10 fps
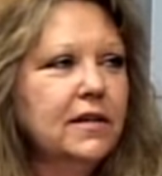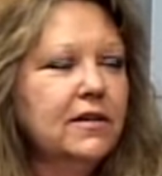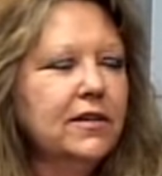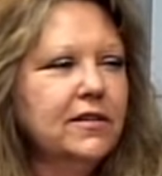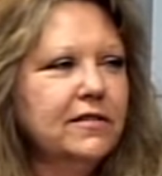
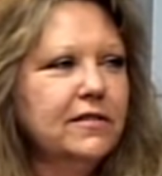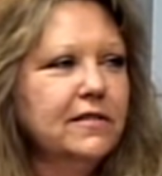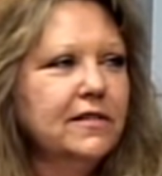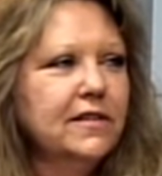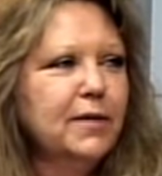because
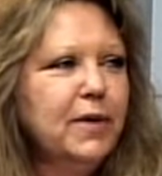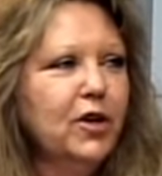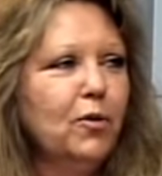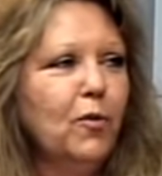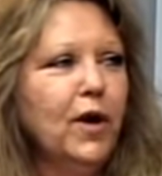they
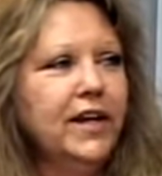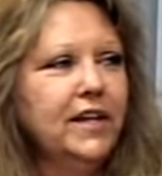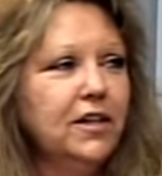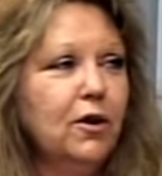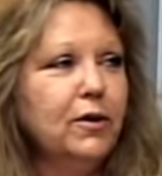might not want
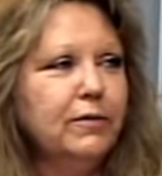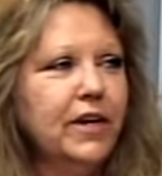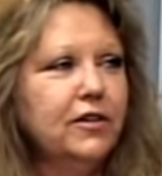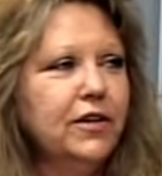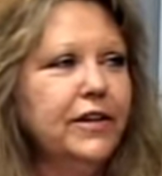it going
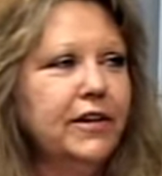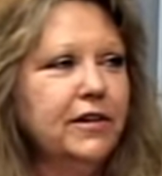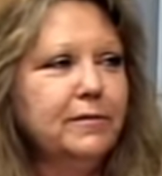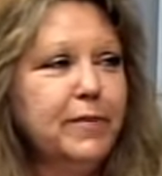right on their